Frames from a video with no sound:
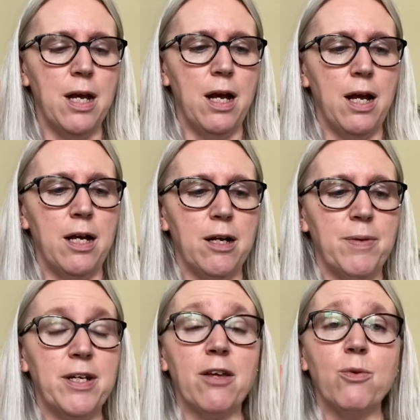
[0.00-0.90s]

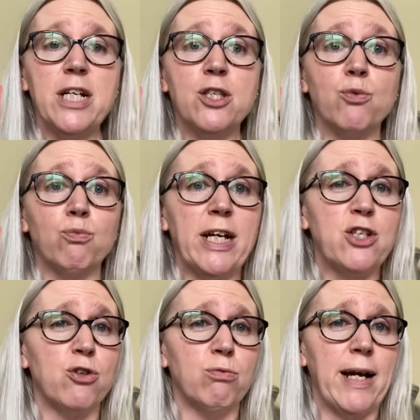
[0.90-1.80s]
Another one is
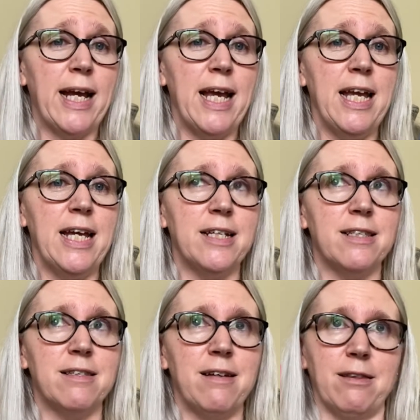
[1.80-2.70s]
Rachel Ray, and
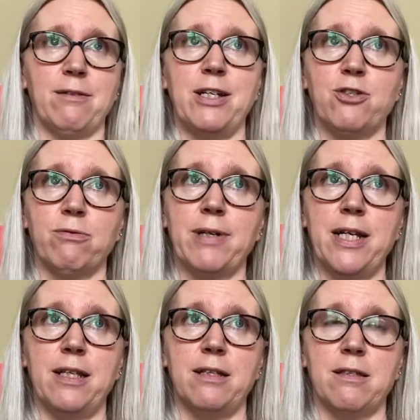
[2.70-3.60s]
it's not the Rachel Ray
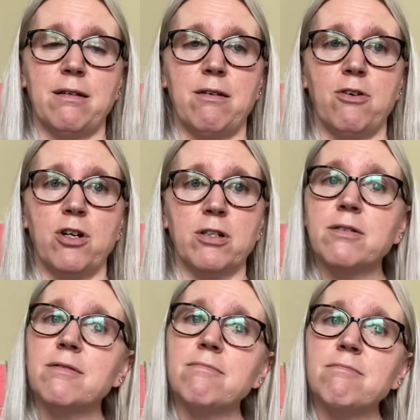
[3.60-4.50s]
that's on our
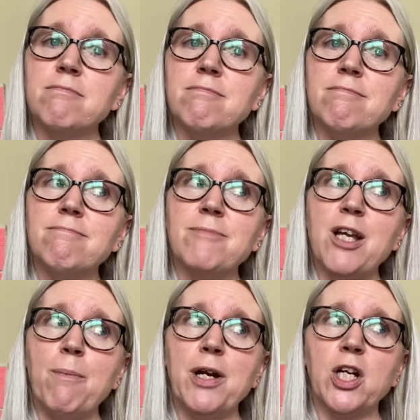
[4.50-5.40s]

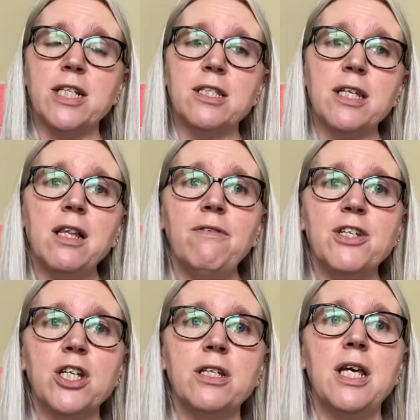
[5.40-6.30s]
American
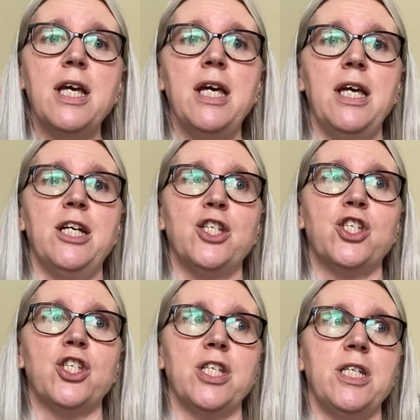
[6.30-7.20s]
television.
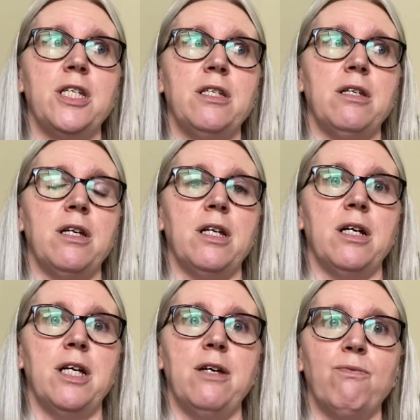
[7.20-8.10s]
She
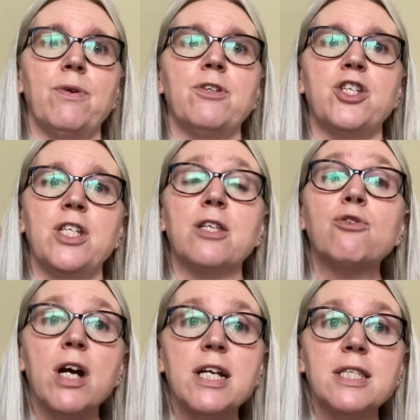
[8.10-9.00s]
does
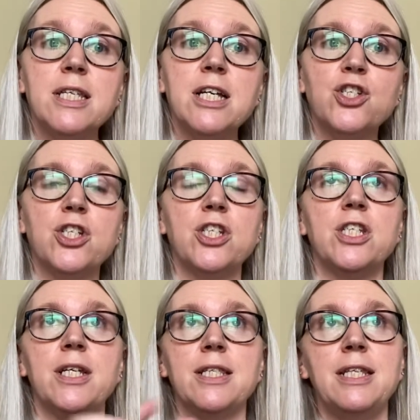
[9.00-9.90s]
cross stitch, she
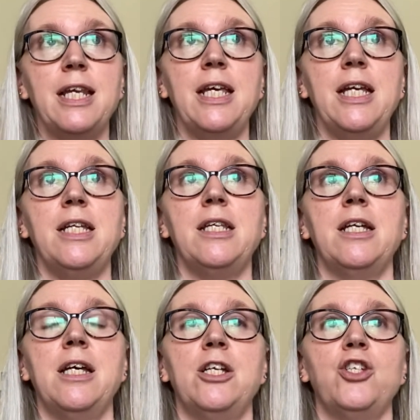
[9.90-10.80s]
does knitting,
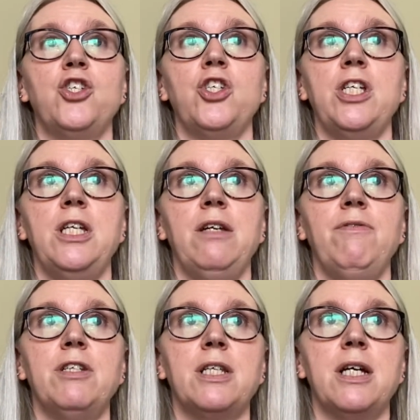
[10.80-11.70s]
she
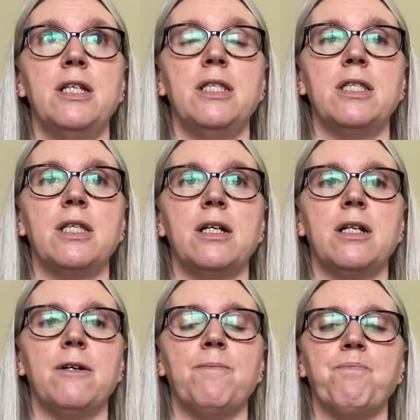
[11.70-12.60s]
even does
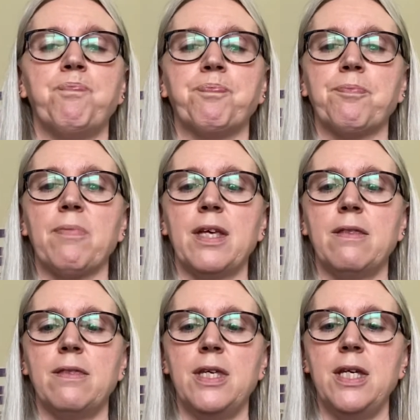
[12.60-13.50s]

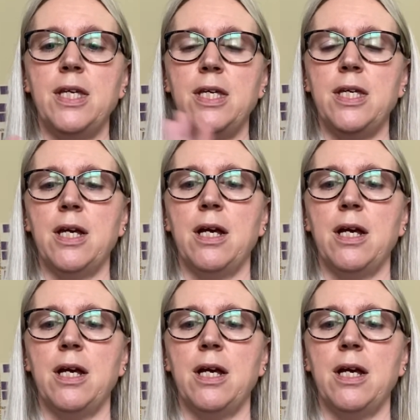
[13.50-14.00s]
the